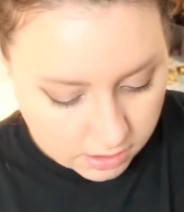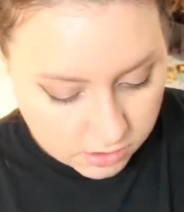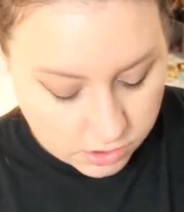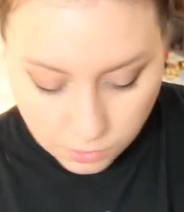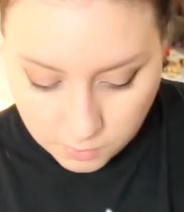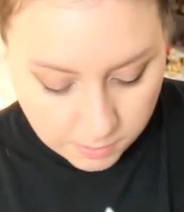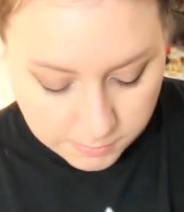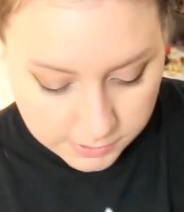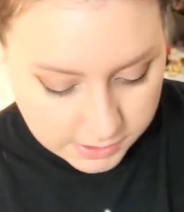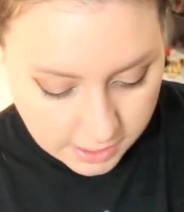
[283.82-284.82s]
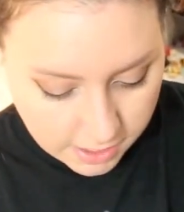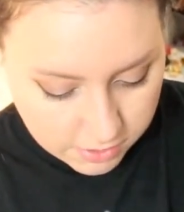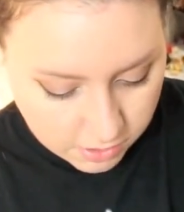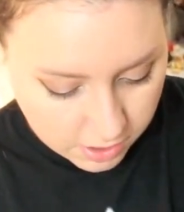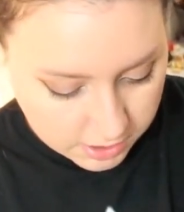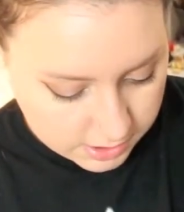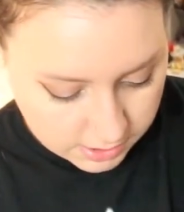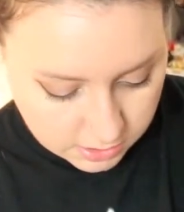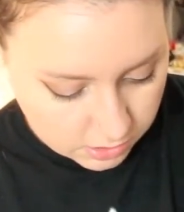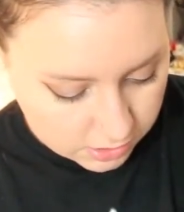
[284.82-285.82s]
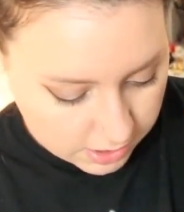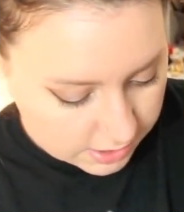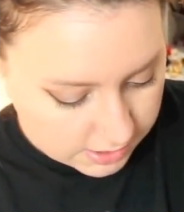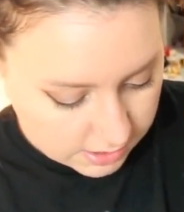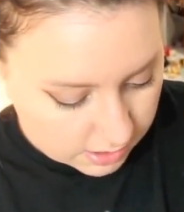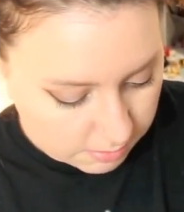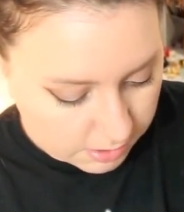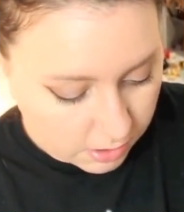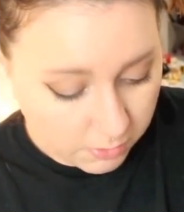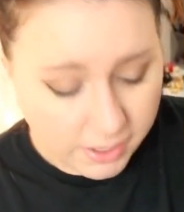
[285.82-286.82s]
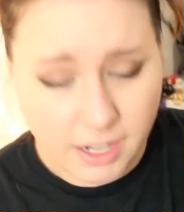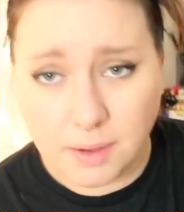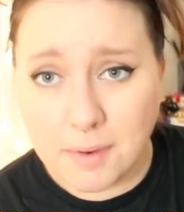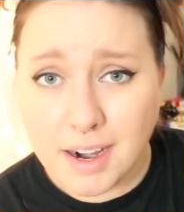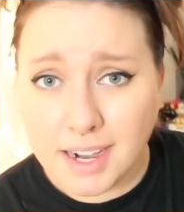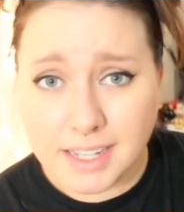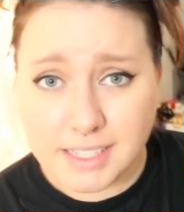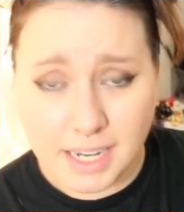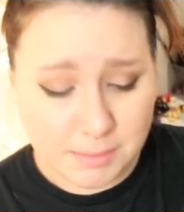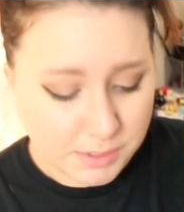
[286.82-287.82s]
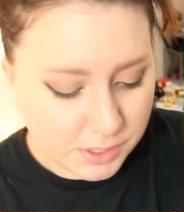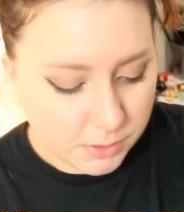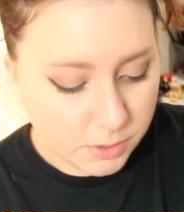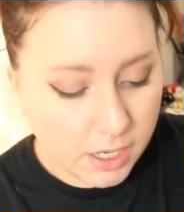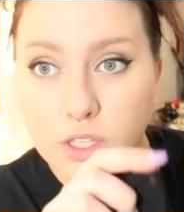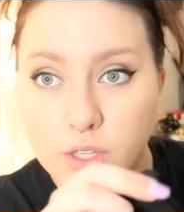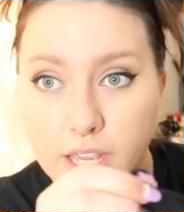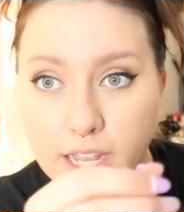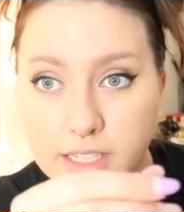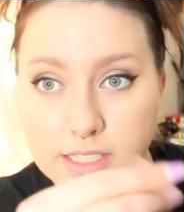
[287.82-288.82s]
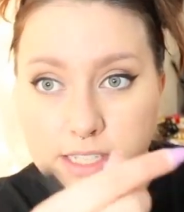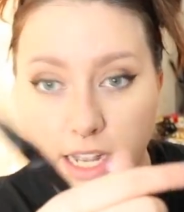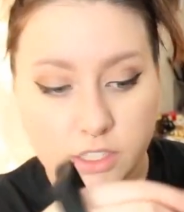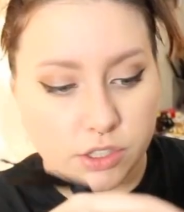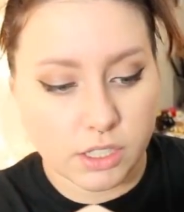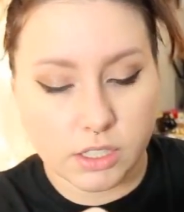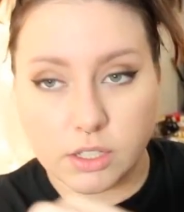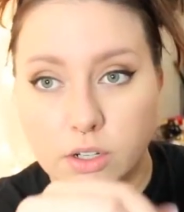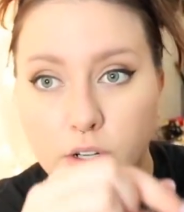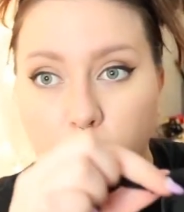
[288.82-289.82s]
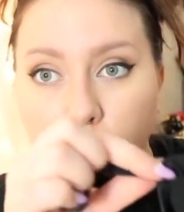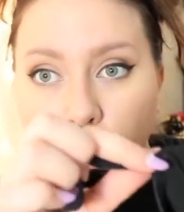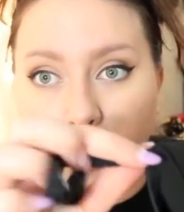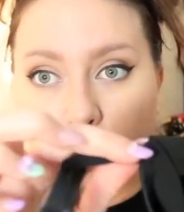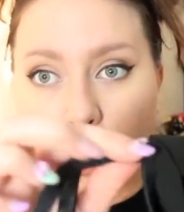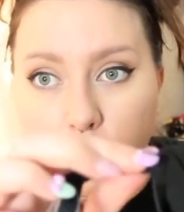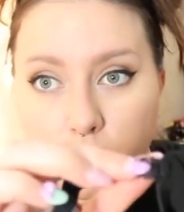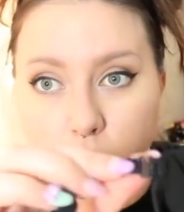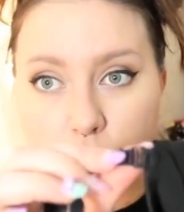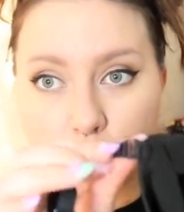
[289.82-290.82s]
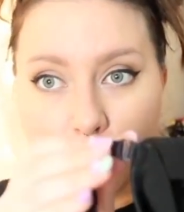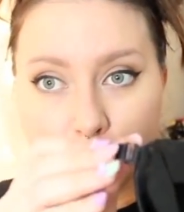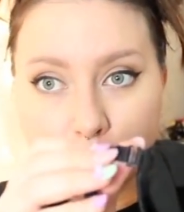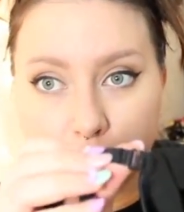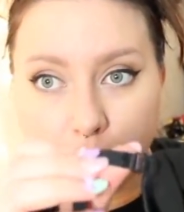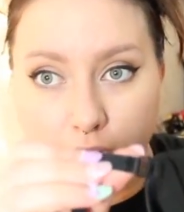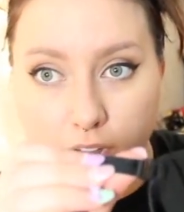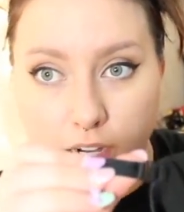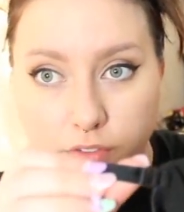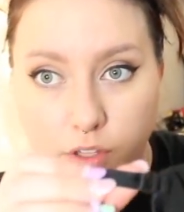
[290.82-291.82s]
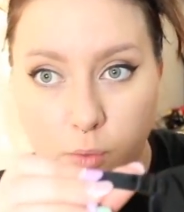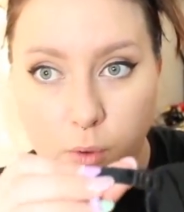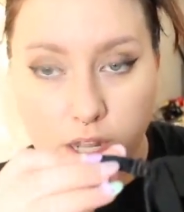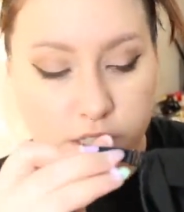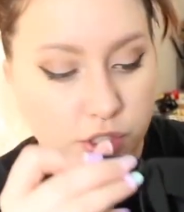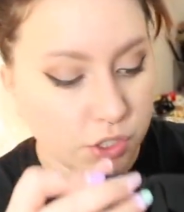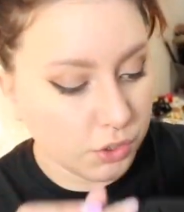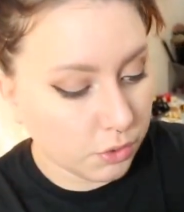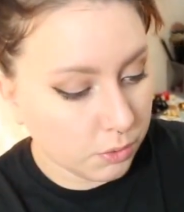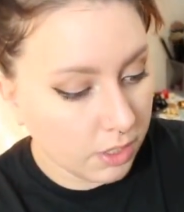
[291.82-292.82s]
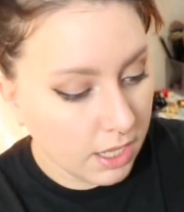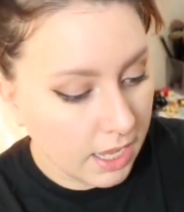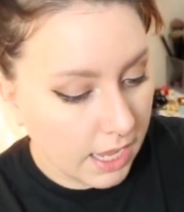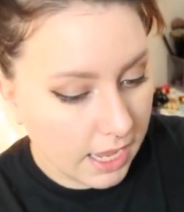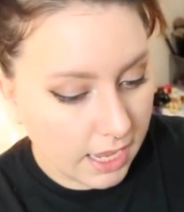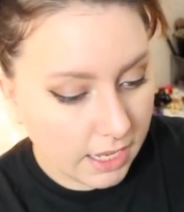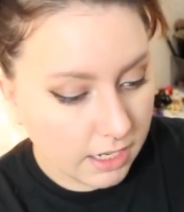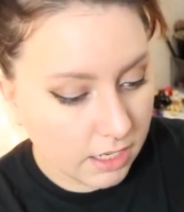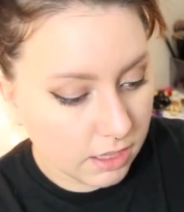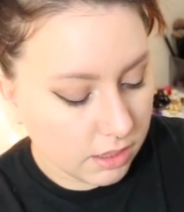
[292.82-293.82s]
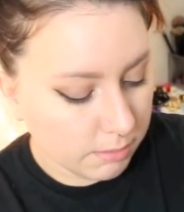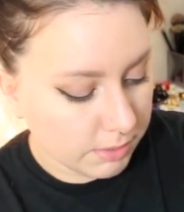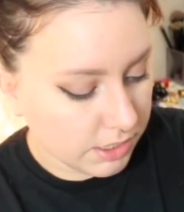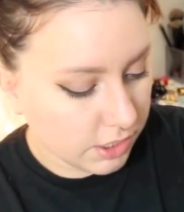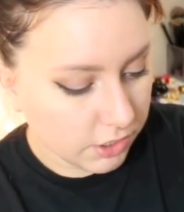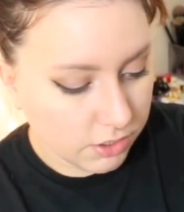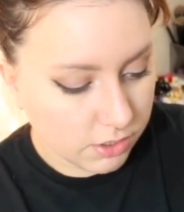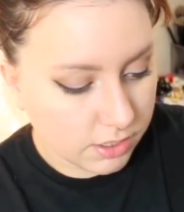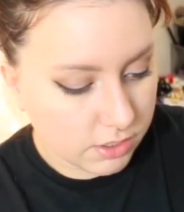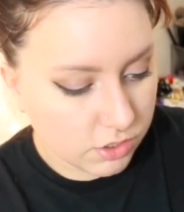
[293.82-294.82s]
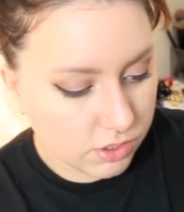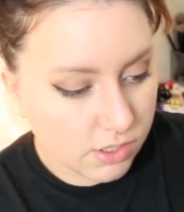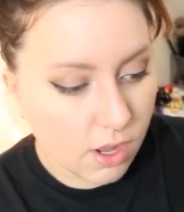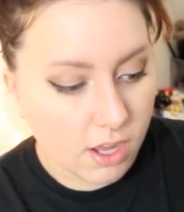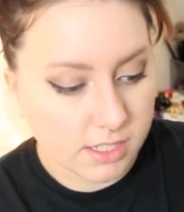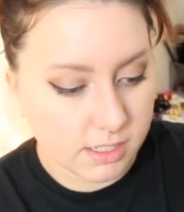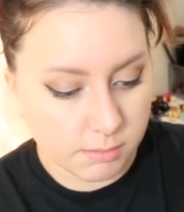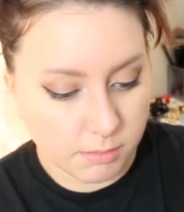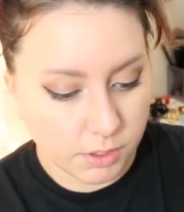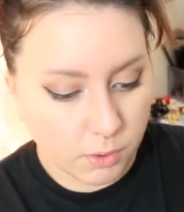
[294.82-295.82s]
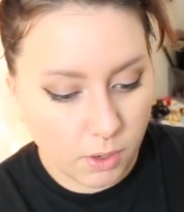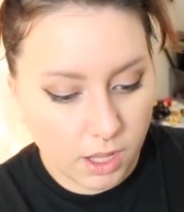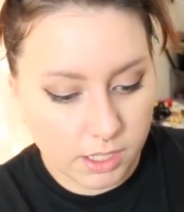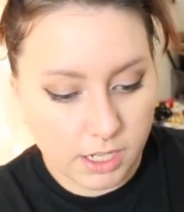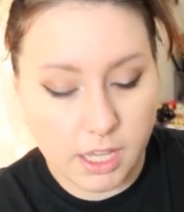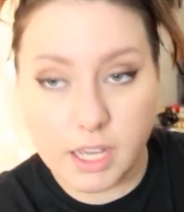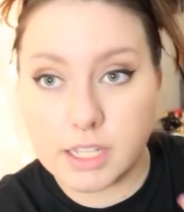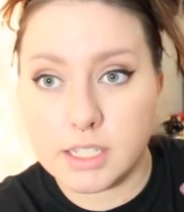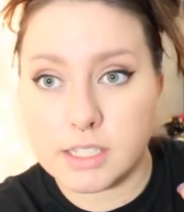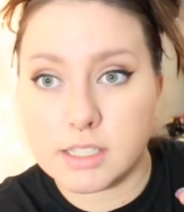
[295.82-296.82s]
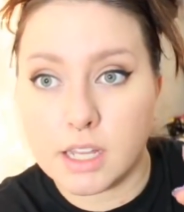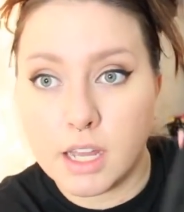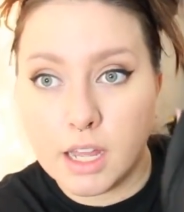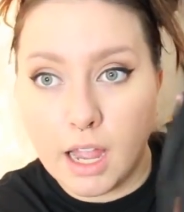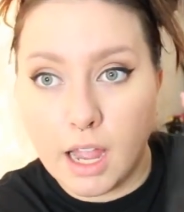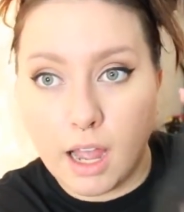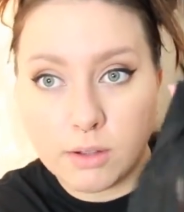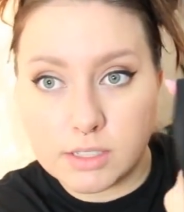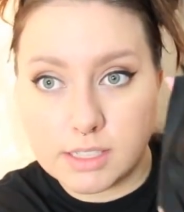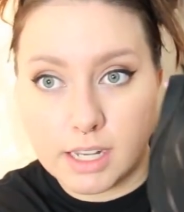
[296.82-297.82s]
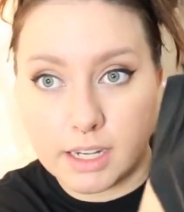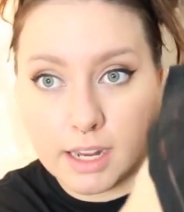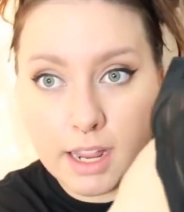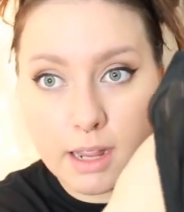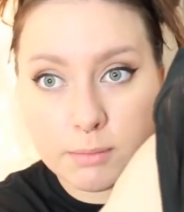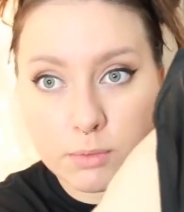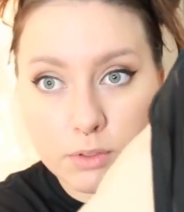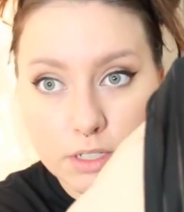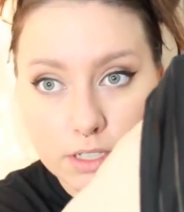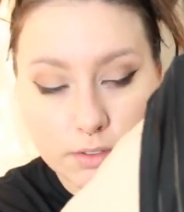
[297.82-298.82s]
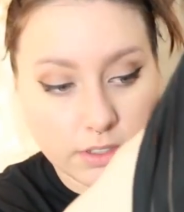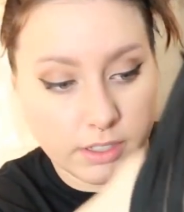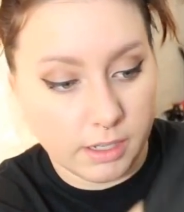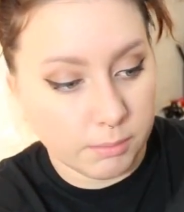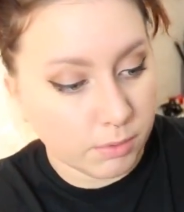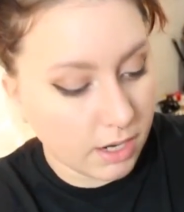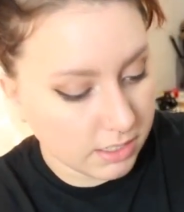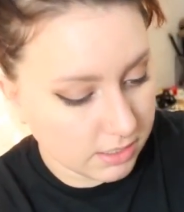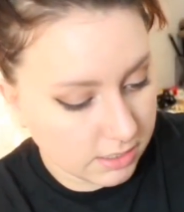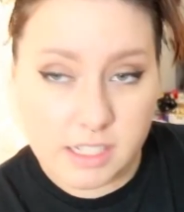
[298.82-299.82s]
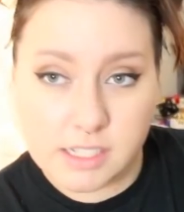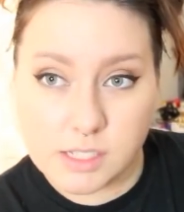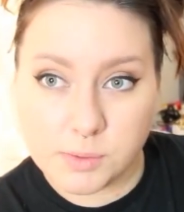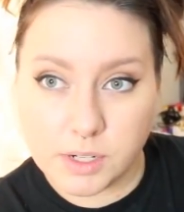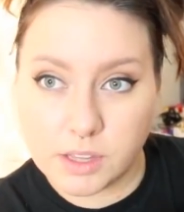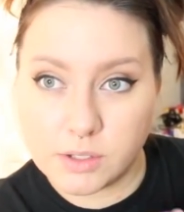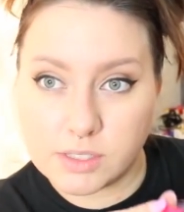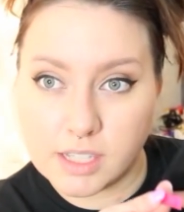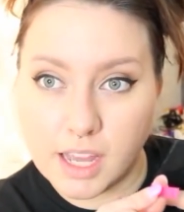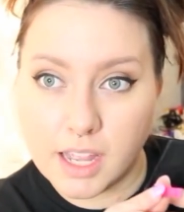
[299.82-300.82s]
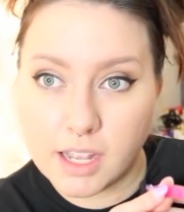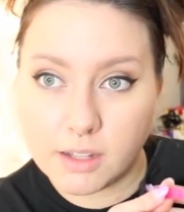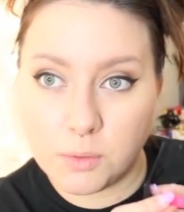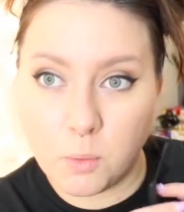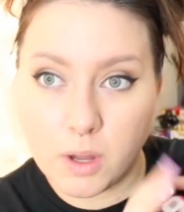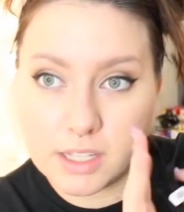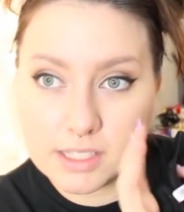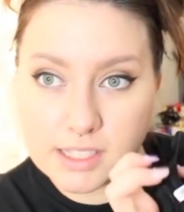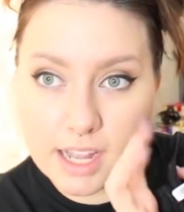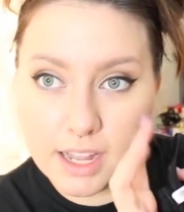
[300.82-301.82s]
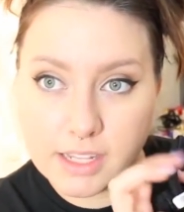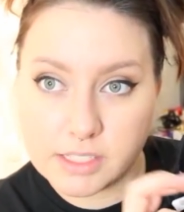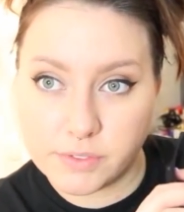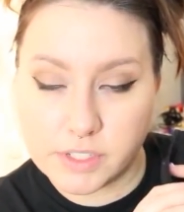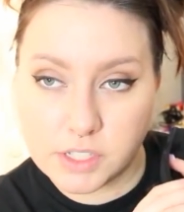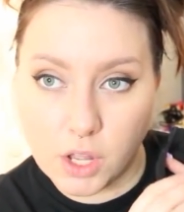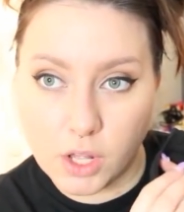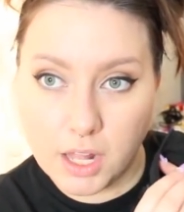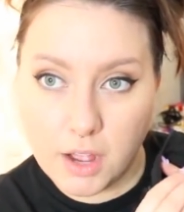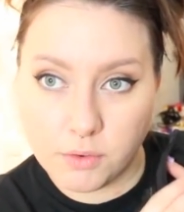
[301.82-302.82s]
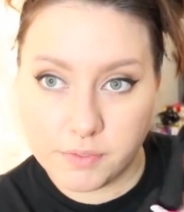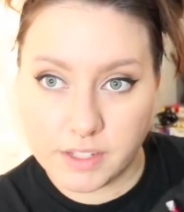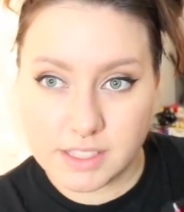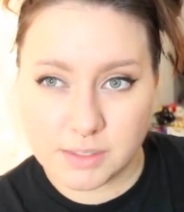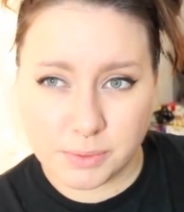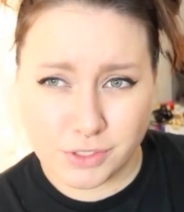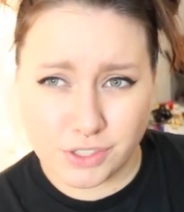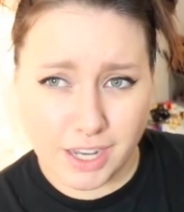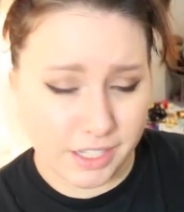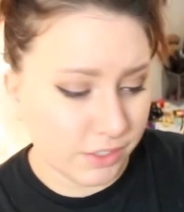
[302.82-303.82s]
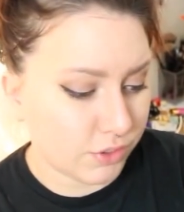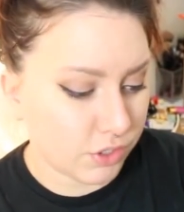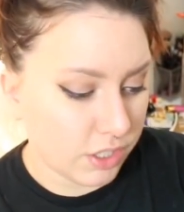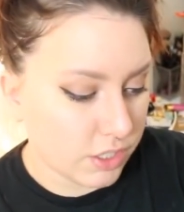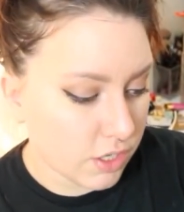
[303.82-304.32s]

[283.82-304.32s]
It's so well put together. It doesn't look like it's gonna be going anywhere anytime soon. You can detach the little garter straps there if you want to, and the material is just awesome. The quality is outstanding. I'm really impressed. This is one of those like one size fits all outfits, which I usually